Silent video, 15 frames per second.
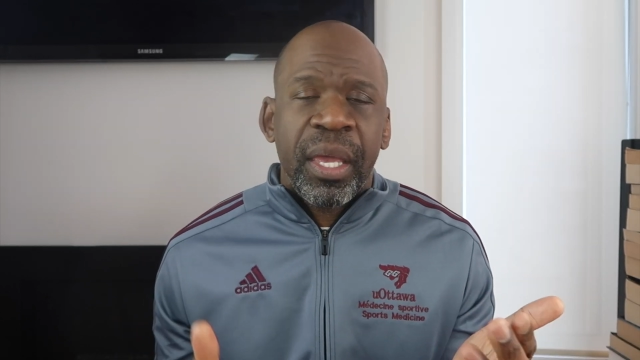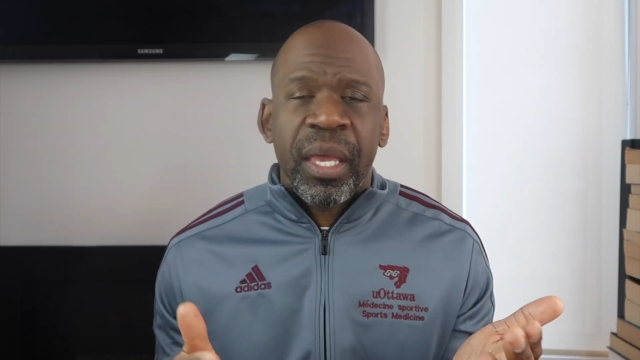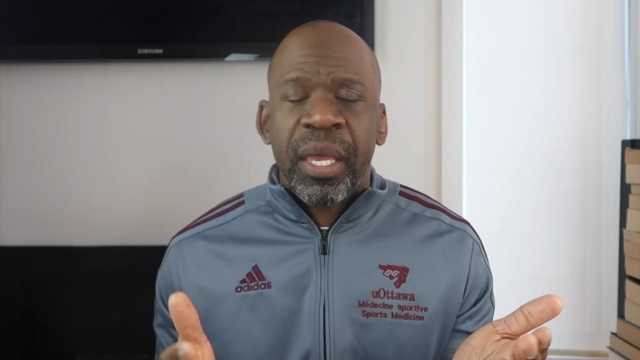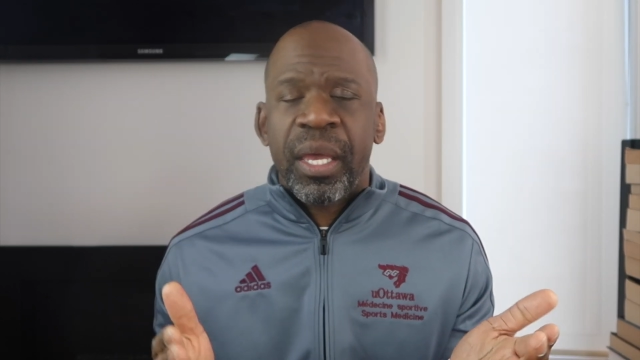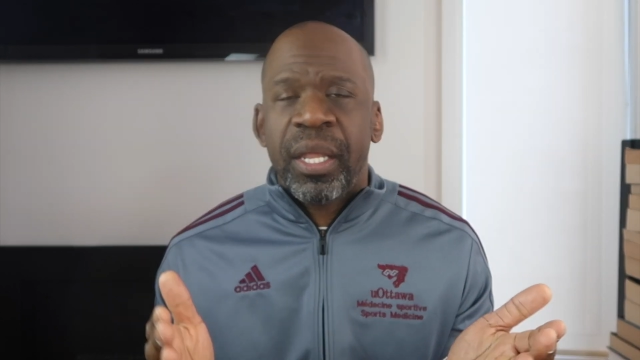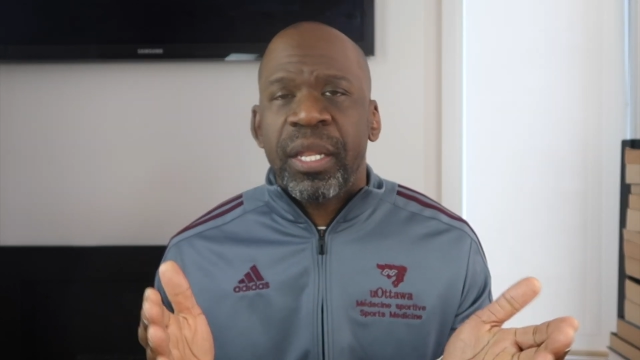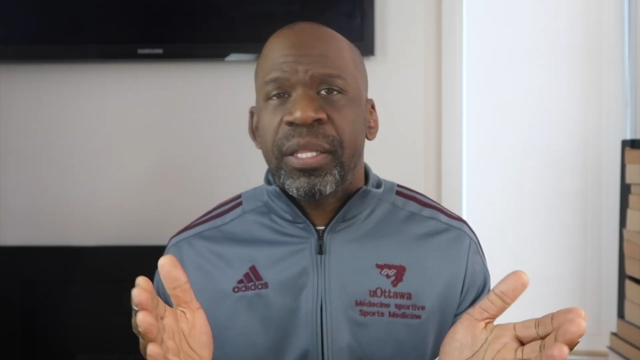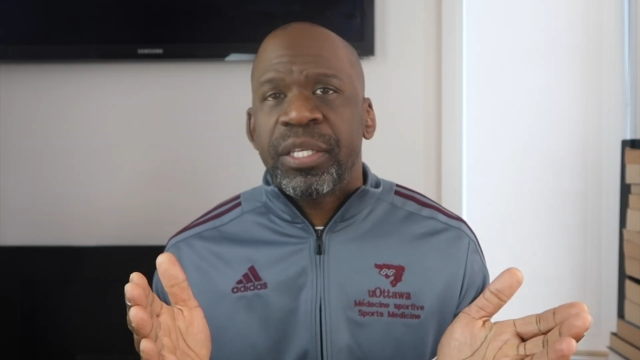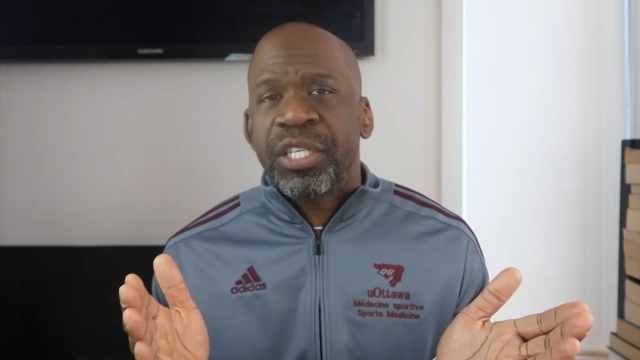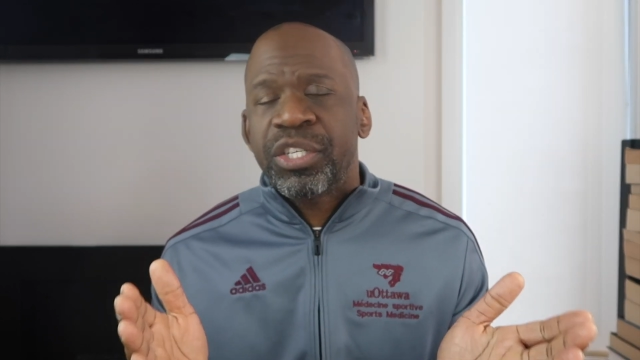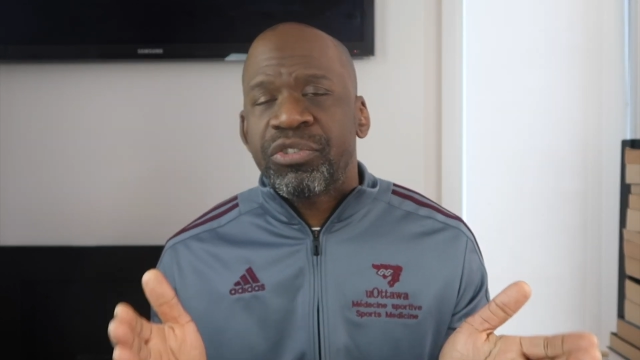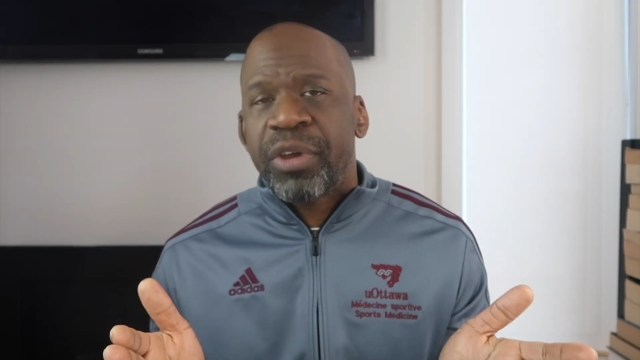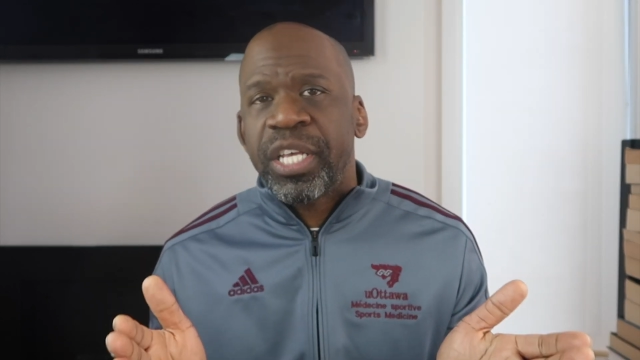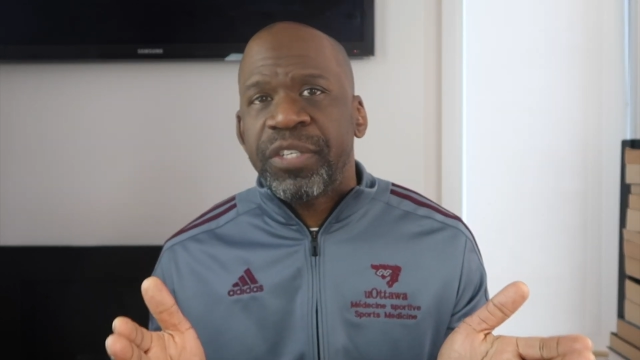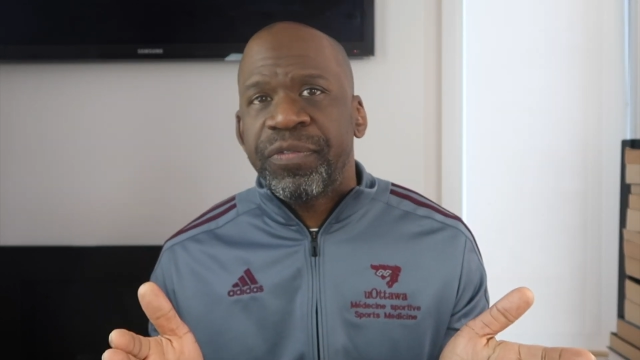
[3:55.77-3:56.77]
and the
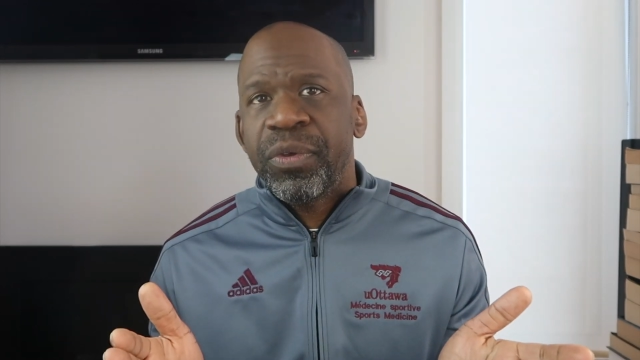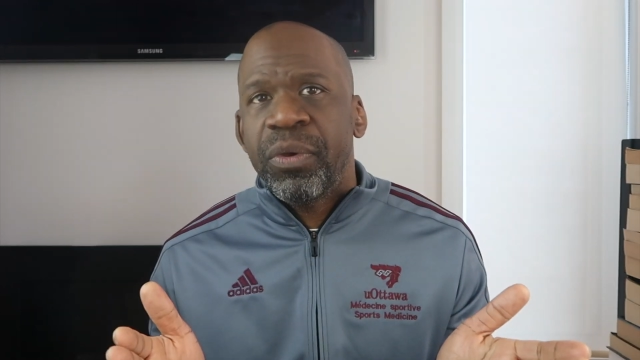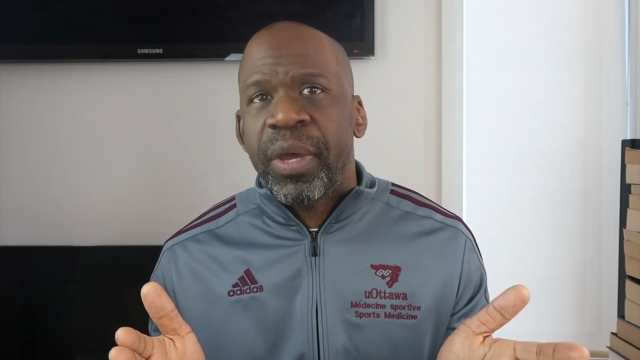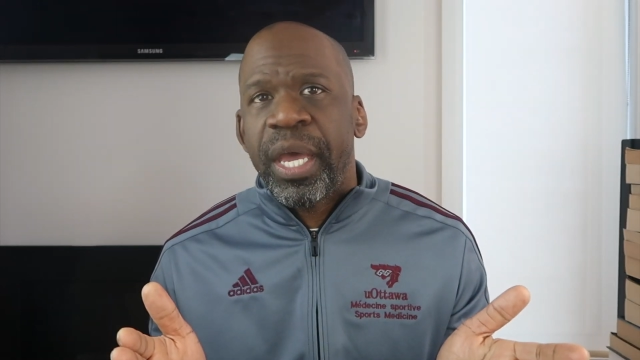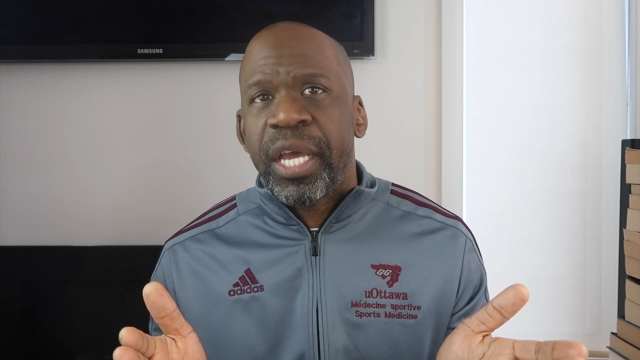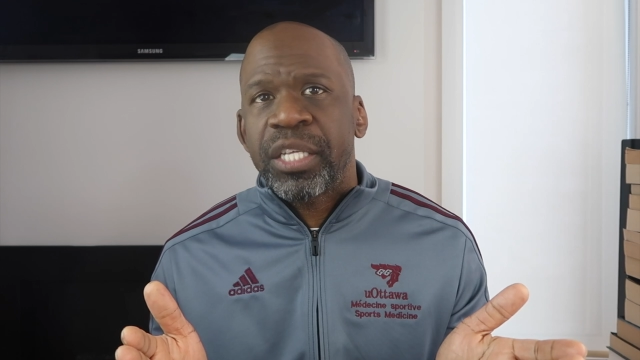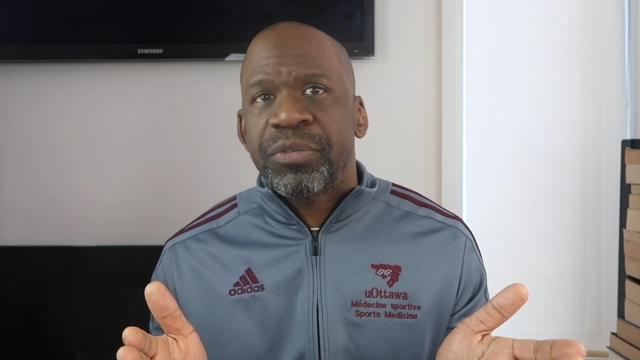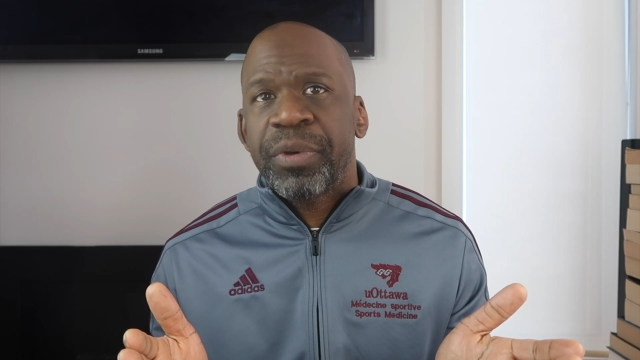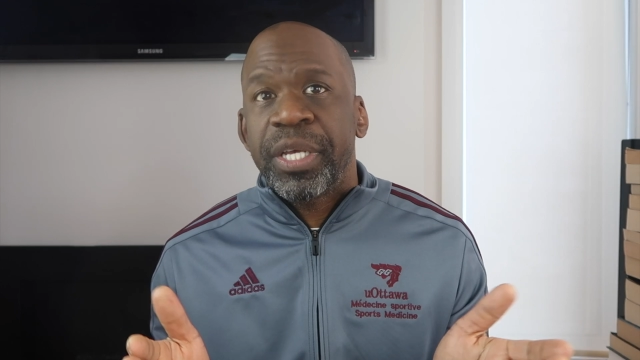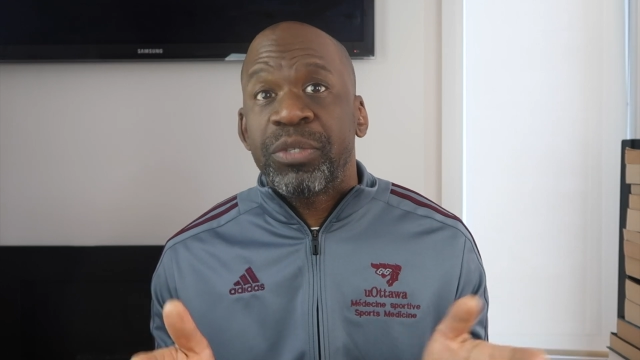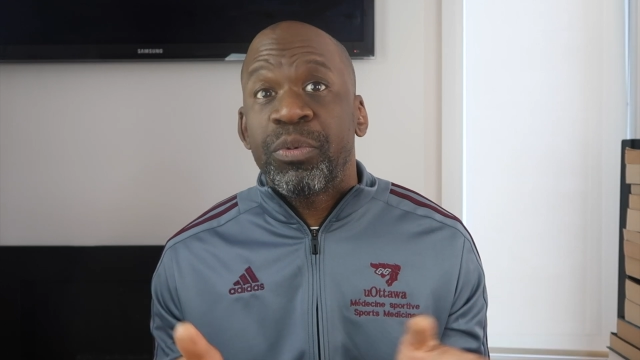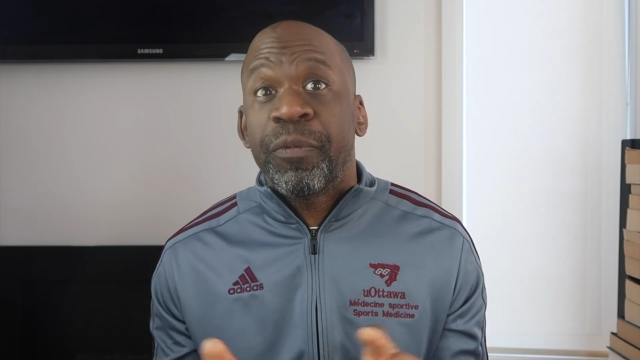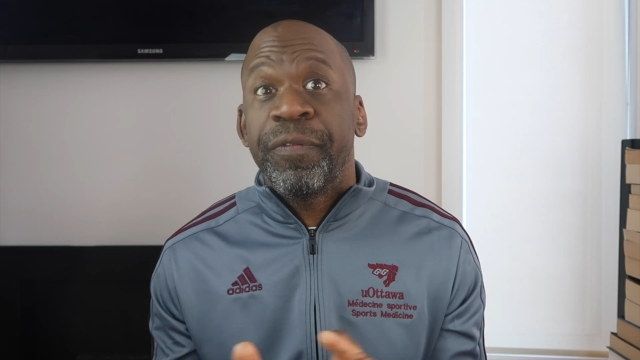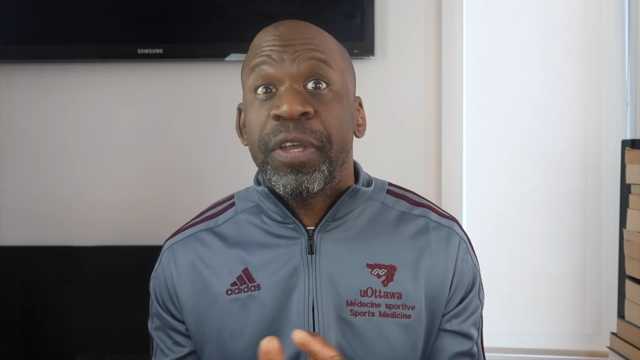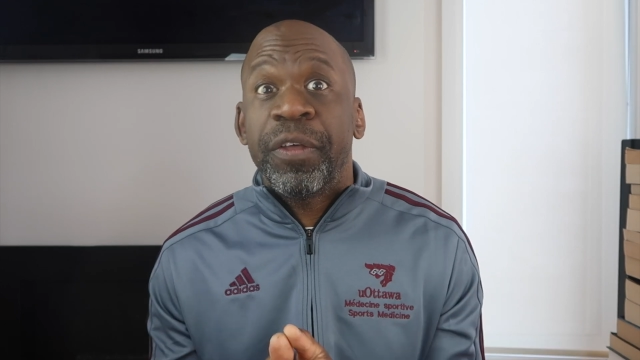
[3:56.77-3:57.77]
stress view
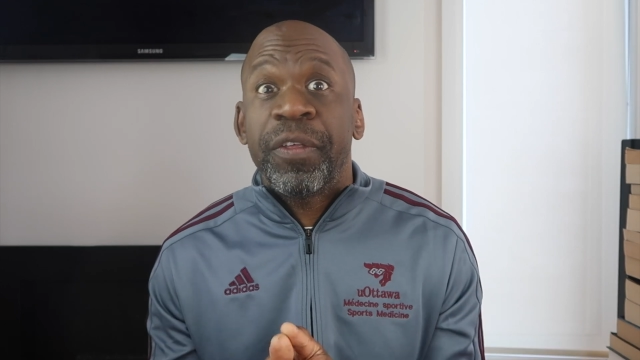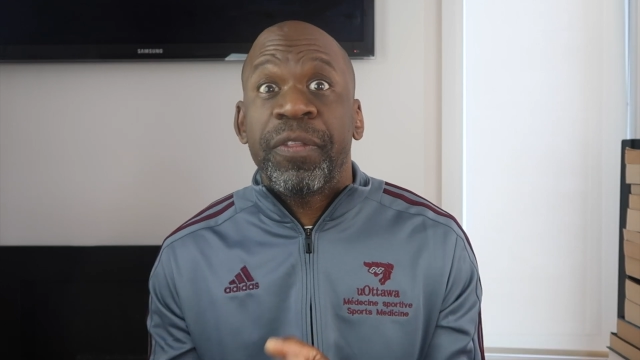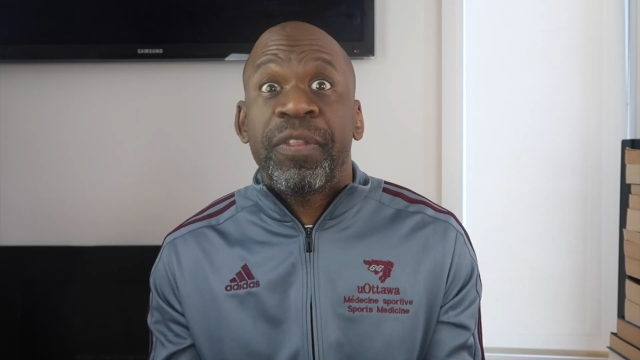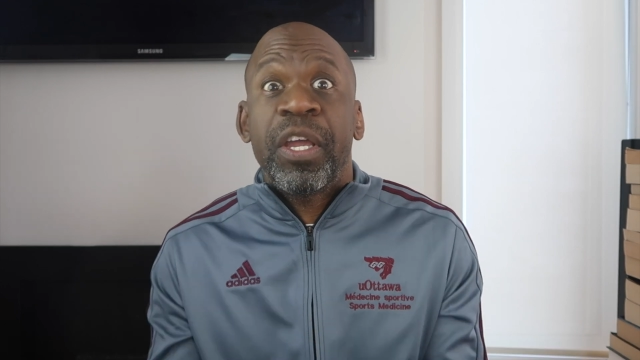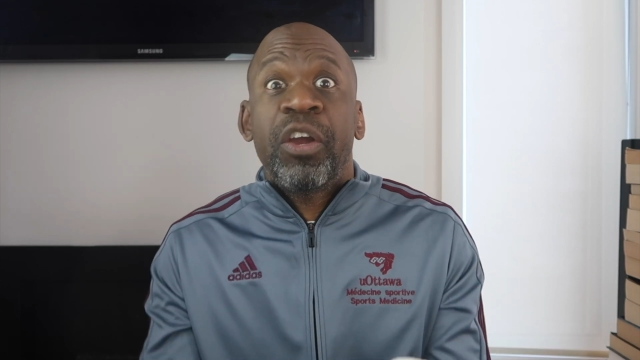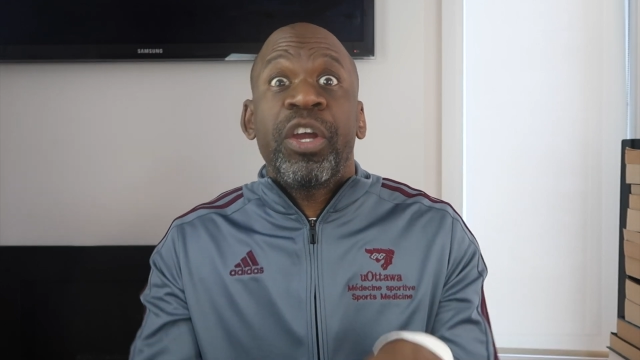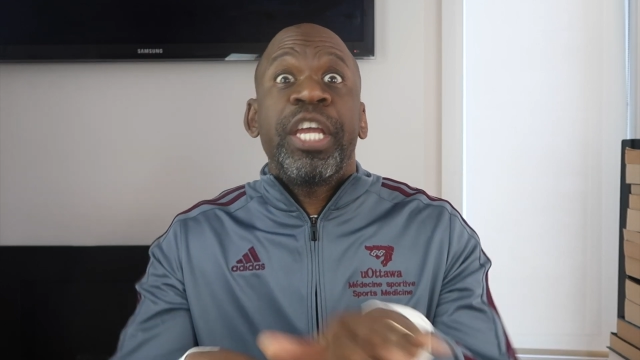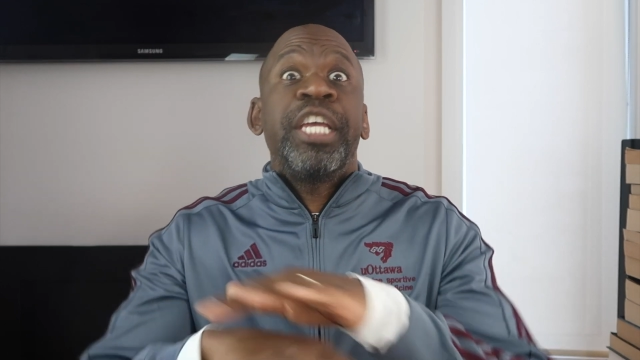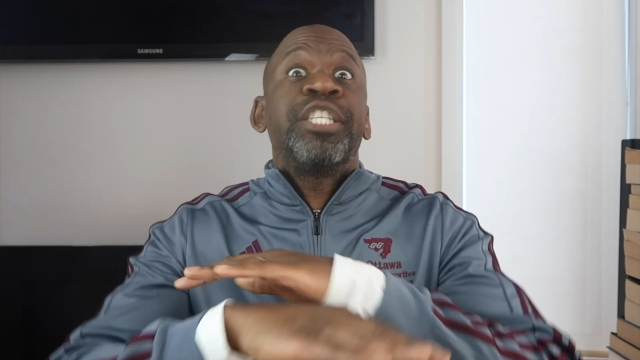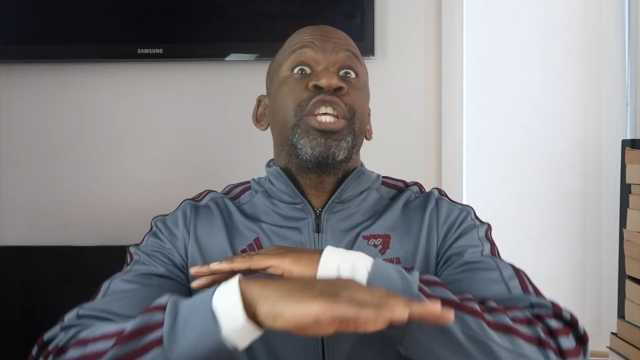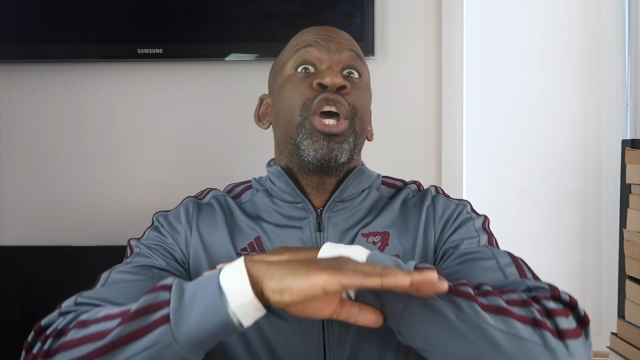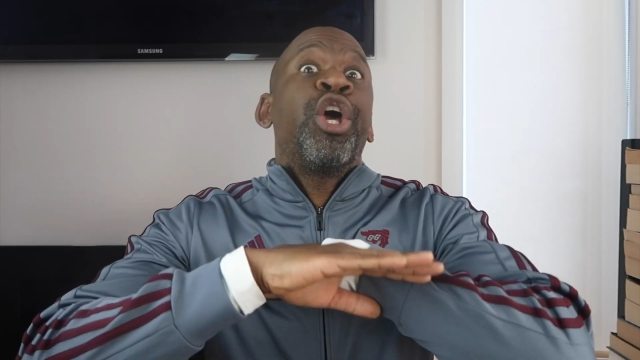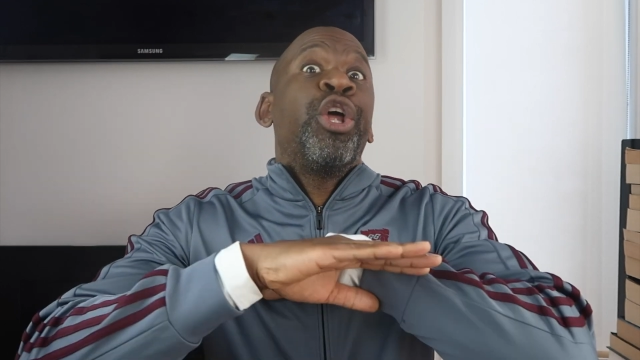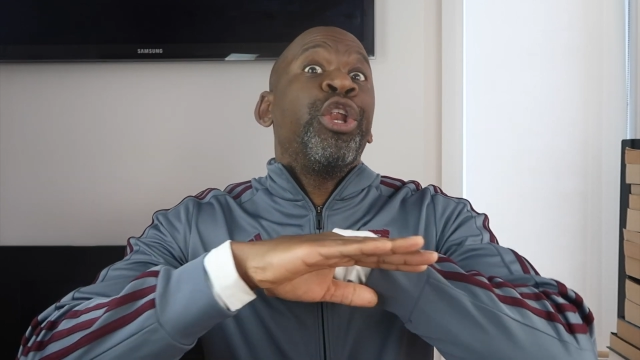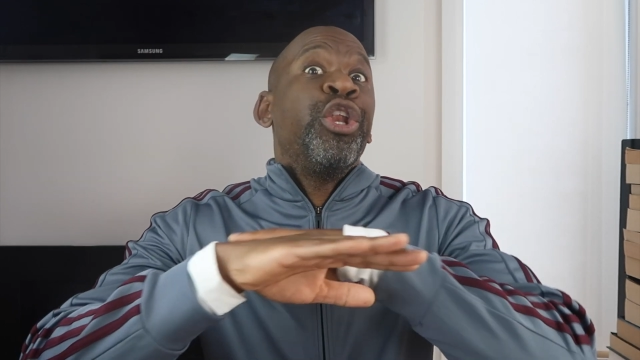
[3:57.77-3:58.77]
x-rays reveal that there
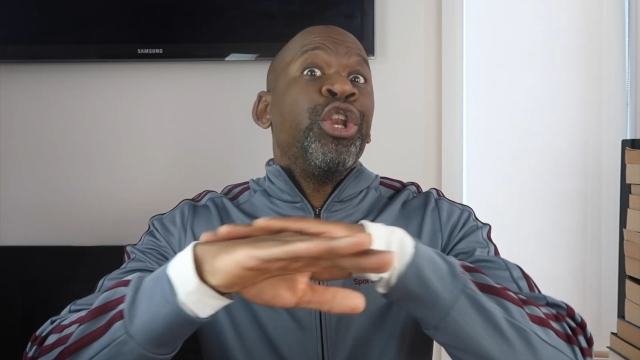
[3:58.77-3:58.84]
is